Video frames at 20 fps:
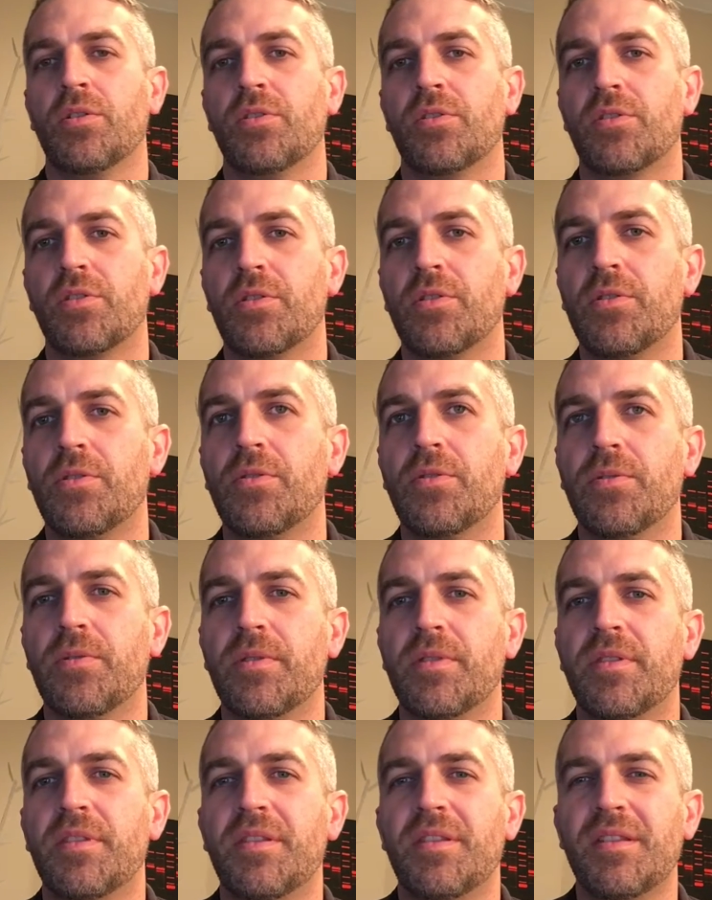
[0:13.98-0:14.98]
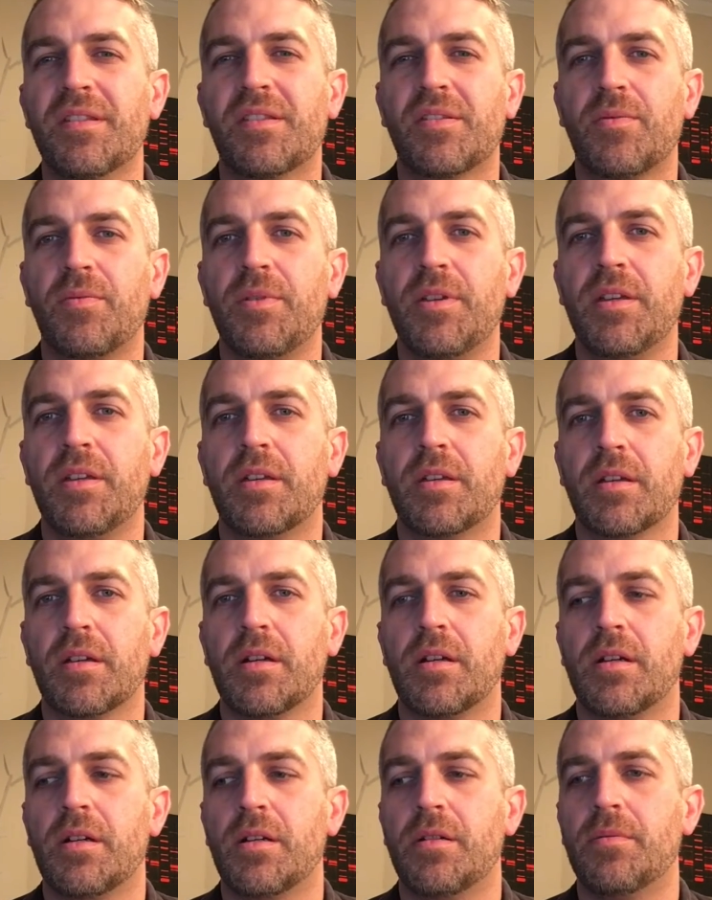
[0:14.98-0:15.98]
So this week
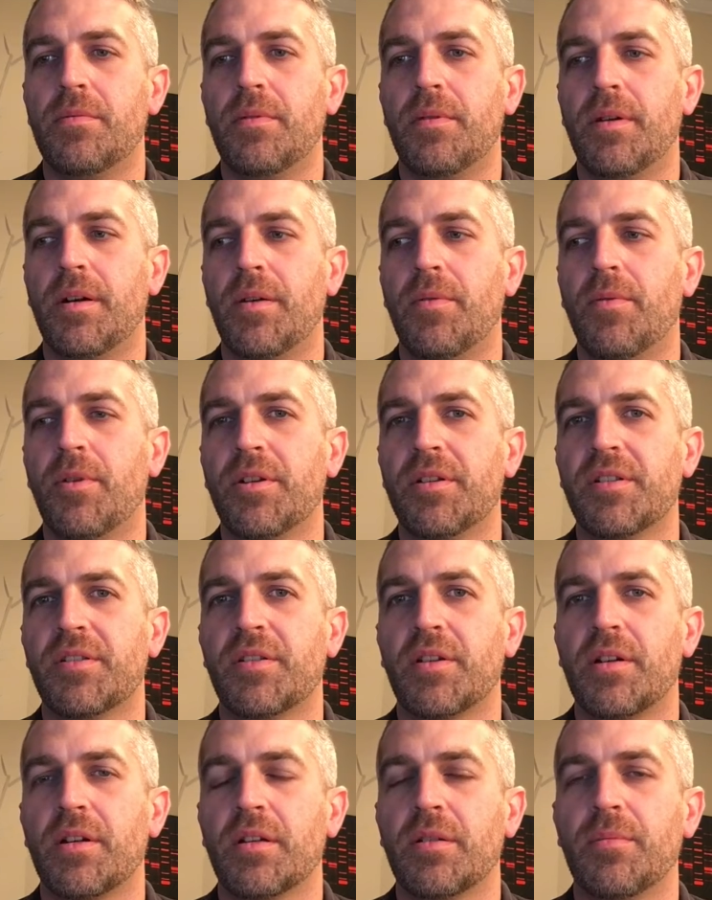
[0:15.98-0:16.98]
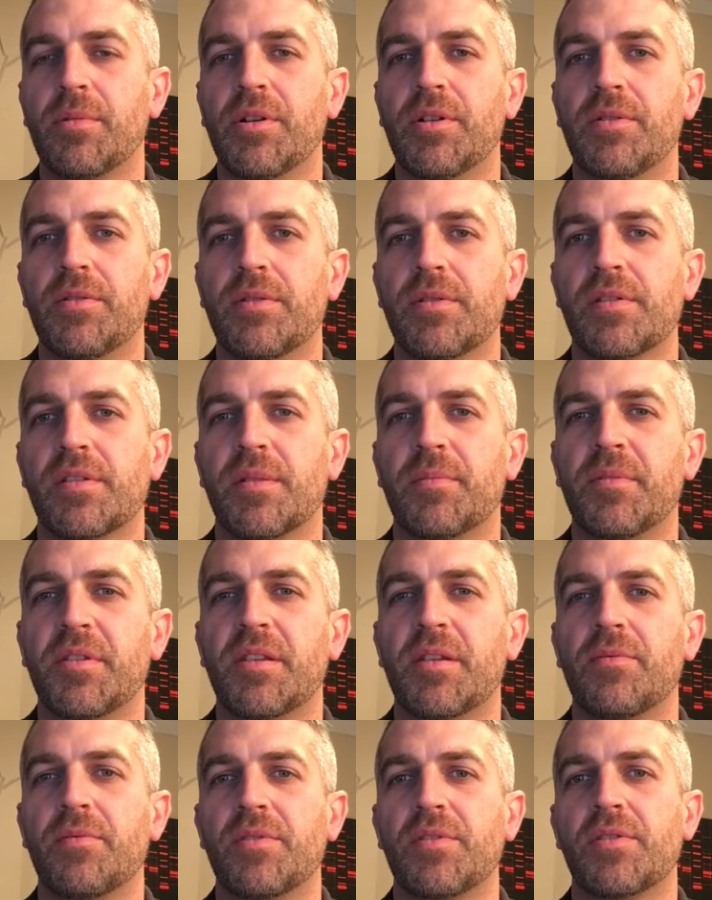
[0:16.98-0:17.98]
I wanted to talk about something
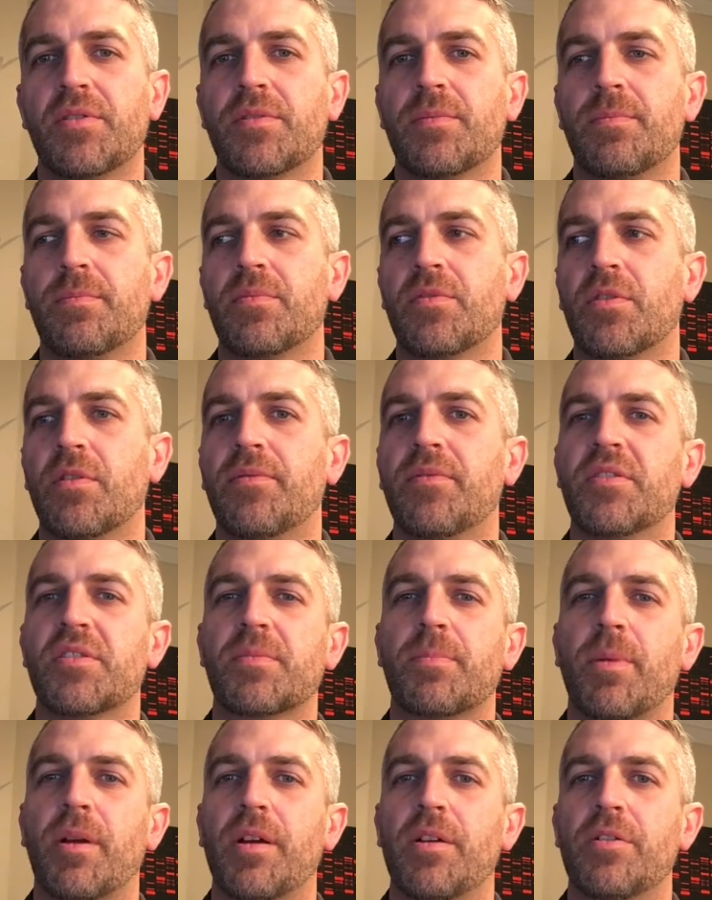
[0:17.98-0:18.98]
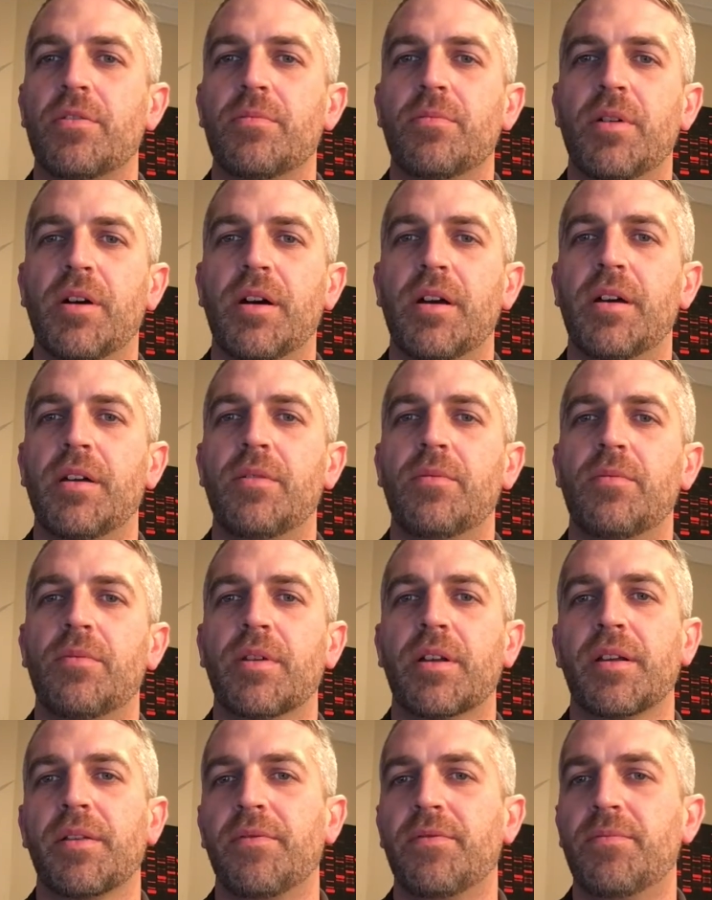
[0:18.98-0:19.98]
that was sort of inspired by
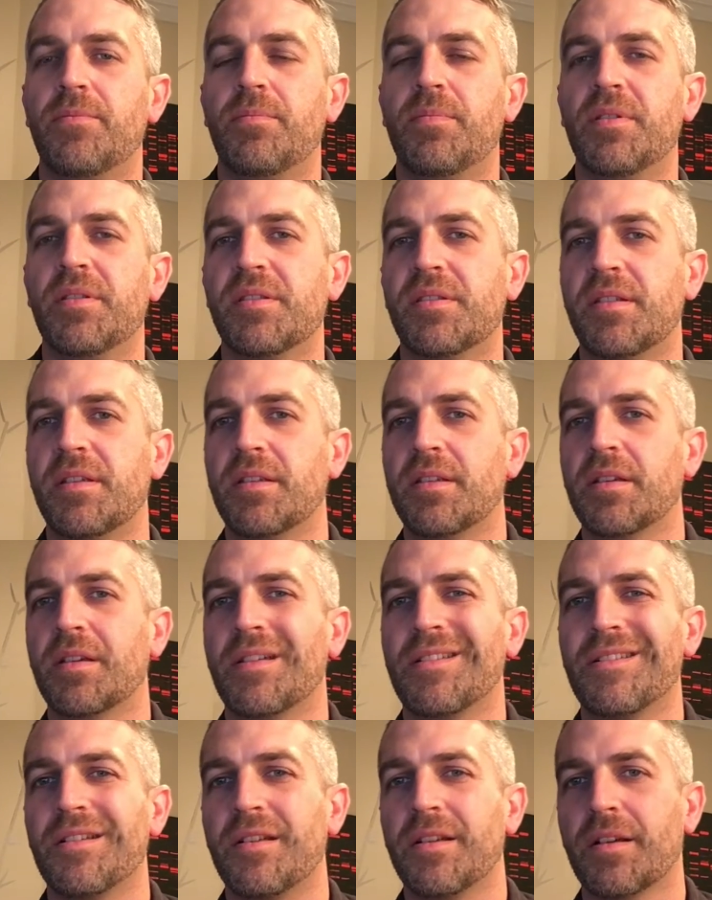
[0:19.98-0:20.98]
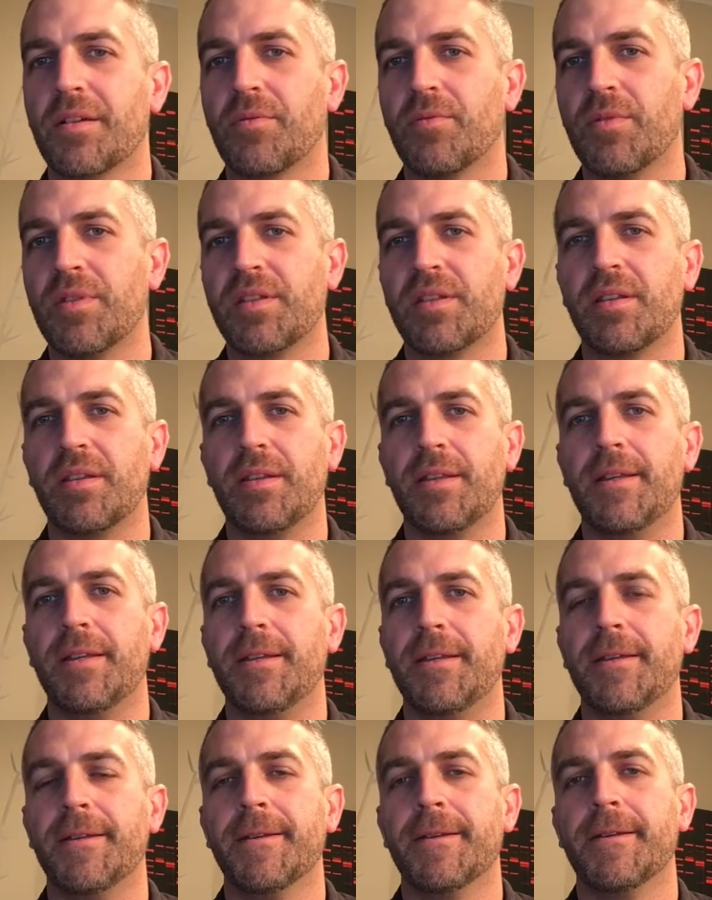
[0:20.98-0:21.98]
what I've been seeing in clinic
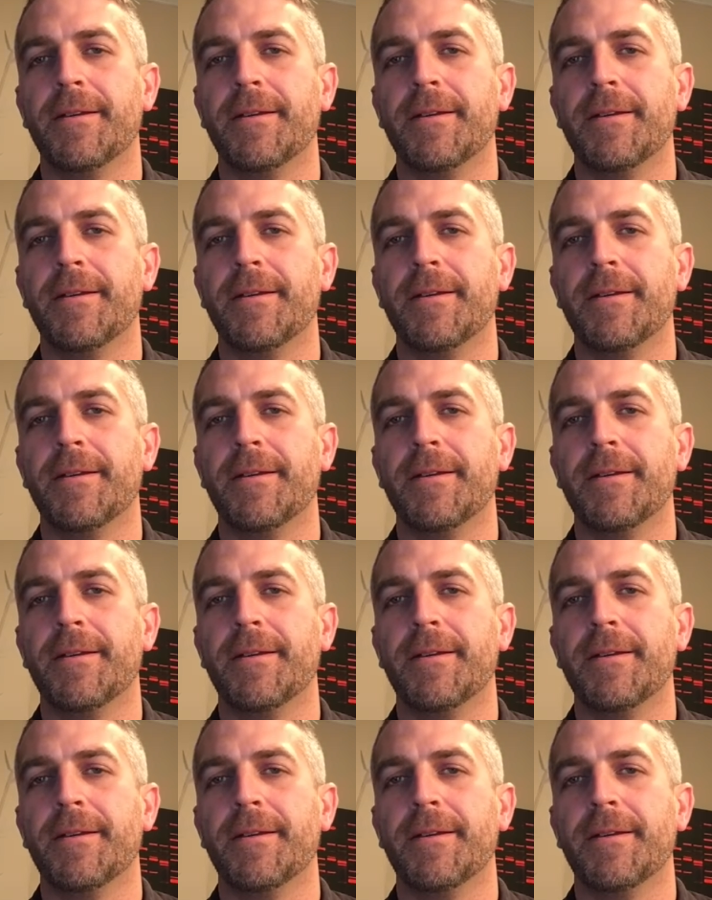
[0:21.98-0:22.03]
recently,